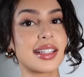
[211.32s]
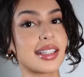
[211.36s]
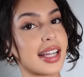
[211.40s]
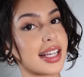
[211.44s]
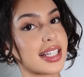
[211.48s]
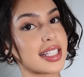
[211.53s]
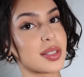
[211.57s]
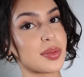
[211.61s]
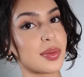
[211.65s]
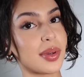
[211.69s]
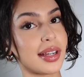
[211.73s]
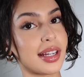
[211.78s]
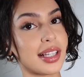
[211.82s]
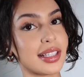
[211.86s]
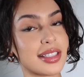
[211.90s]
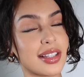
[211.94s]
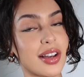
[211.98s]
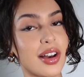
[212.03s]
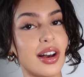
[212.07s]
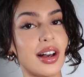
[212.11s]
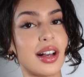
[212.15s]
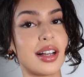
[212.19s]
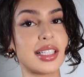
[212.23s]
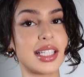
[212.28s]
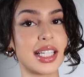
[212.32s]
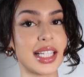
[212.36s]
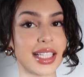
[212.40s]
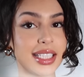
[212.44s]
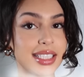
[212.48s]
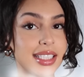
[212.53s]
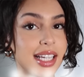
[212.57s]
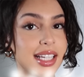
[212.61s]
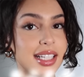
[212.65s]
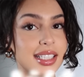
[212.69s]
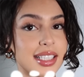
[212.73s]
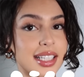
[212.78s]
Next one is called
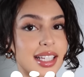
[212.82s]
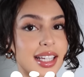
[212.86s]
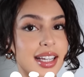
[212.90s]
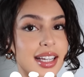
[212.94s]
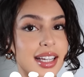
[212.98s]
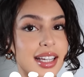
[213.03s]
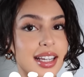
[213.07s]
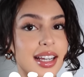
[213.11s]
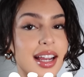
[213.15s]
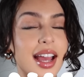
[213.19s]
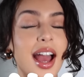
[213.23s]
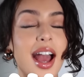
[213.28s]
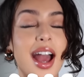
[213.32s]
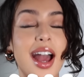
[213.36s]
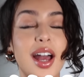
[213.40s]
Edikted.